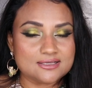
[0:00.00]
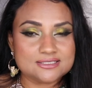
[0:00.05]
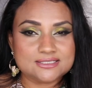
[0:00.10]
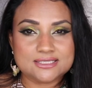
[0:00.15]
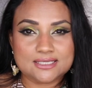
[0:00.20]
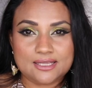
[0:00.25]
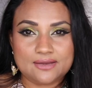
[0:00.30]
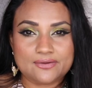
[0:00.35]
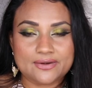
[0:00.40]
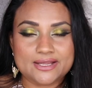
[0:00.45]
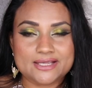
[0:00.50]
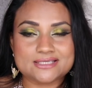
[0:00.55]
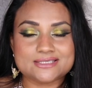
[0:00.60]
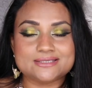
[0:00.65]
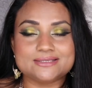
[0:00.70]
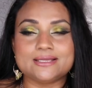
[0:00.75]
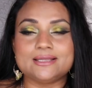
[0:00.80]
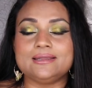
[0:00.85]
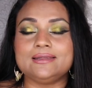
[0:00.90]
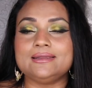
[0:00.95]
series,
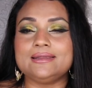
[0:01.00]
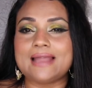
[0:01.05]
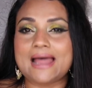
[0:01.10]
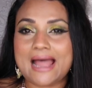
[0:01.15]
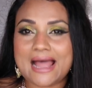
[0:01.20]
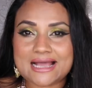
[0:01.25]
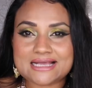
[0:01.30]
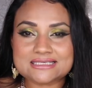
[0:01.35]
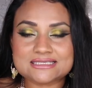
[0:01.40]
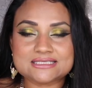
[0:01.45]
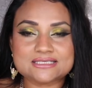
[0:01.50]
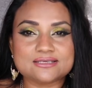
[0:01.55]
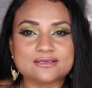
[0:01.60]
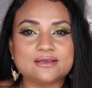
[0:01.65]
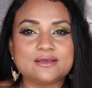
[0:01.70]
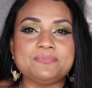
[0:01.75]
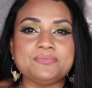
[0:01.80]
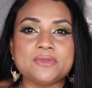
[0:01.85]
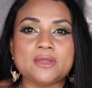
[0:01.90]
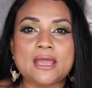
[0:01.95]
the last
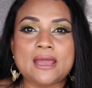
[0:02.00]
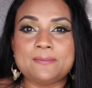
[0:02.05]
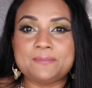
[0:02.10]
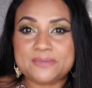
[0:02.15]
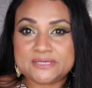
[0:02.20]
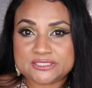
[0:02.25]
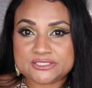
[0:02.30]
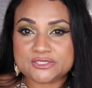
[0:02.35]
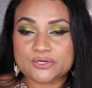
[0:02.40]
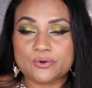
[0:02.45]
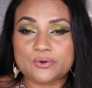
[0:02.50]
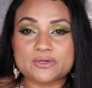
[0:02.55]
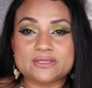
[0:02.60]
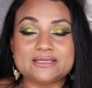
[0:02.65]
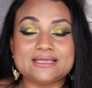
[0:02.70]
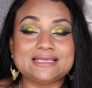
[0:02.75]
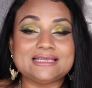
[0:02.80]
episode,